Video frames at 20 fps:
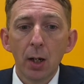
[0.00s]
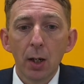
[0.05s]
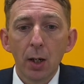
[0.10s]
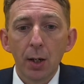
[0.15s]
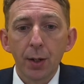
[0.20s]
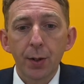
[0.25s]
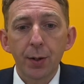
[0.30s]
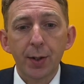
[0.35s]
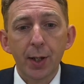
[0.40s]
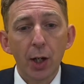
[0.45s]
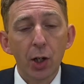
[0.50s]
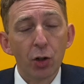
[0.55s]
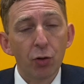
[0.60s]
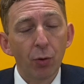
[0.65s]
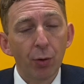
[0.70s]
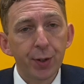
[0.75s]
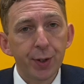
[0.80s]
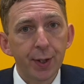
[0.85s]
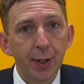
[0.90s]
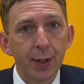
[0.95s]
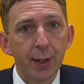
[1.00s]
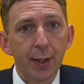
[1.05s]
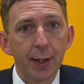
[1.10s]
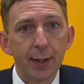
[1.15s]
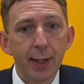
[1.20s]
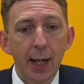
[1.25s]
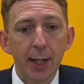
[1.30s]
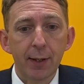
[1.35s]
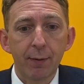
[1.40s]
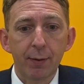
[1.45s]
So central to the
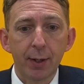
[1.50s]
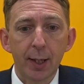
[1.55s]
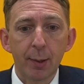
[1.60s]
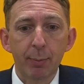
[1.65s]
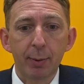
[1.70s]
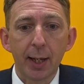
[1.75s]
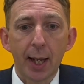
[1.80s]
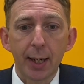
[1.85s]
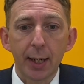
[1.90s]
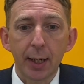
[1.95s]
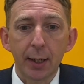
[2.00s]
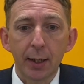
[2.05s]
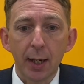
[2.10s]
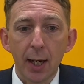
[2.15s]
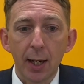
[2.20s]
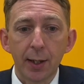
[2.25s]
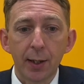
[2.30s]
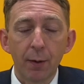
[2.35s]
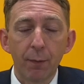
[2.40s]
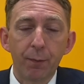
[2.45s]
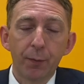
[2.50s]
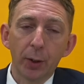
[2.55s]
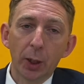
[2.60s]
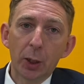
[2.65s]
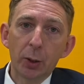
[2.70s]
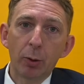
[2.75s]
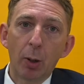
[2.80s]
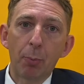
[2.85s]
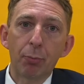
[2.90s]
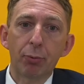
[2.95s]
success of this planning is the full
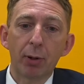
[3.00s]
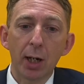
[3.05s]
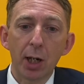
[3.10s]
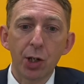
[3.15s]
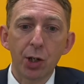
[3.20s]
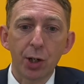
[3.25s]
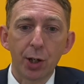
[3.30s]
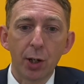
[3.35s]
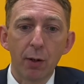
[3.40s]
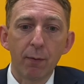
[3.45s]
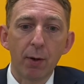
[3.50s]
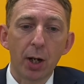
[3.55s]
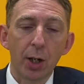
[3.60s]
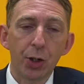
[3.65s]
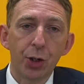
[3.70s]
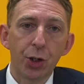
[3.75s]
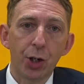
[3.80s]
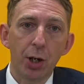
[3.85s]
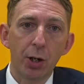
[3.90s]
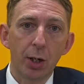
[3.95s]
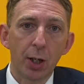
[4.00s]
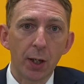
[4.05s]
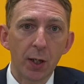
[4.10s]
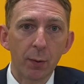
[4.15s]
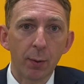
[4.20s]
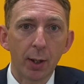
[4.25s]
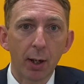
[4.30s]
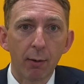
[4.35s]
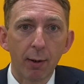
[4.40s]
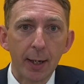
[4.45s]
cooperation of our students
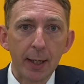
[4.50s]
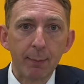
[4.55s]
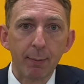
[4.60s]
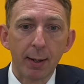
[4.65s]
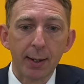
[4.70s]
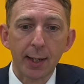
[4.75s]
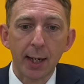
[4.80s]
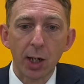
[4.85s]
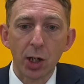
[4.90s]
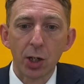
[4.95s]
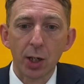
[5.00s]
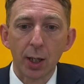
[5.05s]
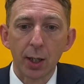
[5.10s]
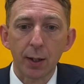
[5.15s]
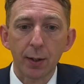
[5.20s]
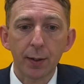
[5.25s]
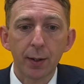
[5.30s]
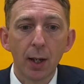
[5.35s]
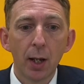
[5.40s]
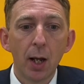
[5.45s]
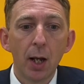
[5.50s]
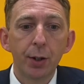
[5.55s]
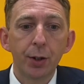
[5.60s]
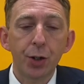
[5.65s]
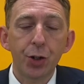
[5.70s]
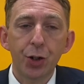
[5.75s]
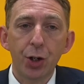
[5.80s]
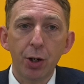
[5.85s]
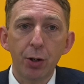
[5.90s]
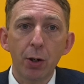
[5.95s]
with our expectations. The
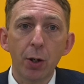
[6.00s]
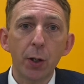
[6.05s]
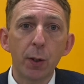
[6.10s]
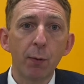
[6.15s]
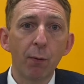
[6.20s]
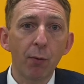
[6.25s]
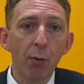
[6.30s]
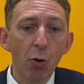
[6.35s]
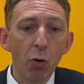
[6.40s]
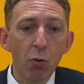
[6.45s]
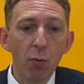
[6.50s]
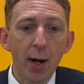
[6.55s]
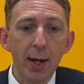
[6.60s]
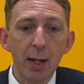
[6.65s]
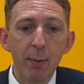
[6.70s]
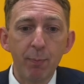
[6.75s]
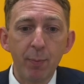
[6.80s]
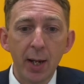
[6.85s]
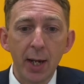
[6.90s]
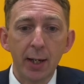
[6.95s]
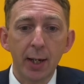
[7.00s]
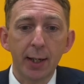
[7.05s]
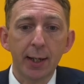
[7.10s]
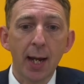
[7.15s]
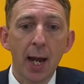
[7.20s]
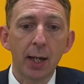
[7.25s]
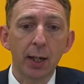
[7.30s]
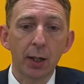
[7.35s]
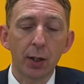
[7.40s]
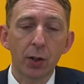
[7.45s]
students who've already been
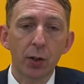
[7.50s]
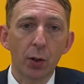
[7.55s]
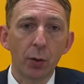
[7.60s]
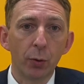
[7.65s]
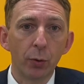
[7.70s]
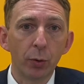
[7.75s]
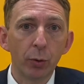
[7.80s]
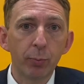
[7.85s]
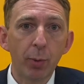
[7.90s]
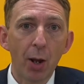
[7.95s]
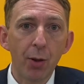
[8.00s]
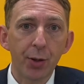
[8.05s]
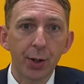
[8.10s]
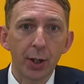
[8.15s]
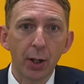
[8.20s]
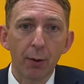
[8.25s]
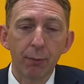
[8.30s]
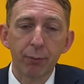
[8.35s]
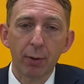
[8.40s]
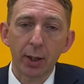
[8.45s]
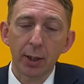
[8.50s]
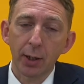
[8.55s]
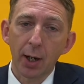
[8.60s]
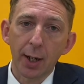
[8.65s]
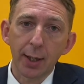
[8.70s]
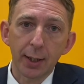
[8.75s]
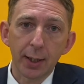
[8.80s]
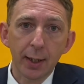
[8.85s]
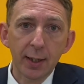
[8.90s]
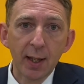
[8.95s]
attending school, both in our
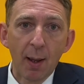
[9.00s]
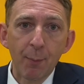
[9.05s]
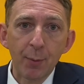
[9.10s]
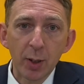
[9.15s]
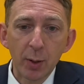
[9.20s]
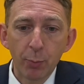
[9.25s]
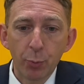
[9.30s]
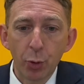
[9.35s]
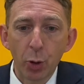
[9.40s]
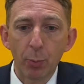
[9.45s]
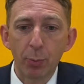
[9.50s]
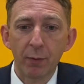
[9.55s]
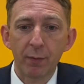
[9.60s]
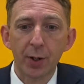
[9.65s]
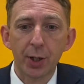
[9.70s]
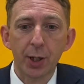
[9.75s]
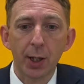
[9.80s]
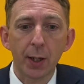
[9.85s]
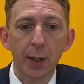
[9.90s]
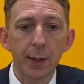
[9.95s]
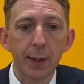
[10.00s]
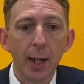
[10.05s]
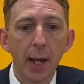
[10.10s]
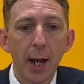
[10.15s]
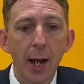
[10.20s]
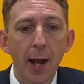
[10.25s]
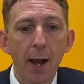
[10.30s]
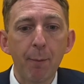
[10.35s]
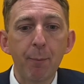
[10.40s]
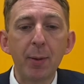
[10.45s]
frontline and exam support provisions,
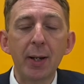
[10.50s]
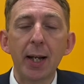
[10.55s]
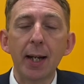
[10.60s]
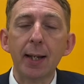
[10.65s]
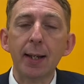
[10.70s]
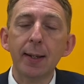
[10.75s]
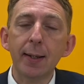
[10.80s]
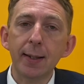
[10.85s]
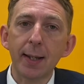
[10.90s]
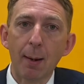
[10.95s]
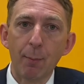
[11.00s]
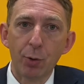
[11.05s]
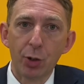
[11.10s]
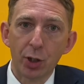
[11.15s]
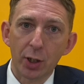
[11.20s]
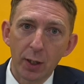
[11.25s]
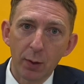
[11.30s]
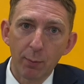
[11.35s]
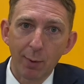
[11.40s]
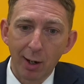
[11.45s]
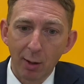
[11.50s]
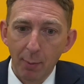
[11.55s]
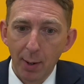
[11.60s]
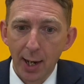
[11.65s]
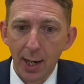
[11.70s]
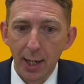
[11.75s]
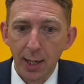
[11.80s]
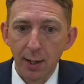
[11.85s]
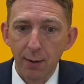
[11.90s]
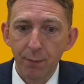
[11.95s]
have been exceptionally well
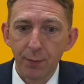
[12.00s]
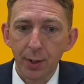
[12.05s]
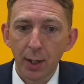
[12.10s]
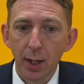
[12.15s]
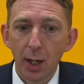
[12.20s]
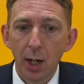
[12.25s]
behaved,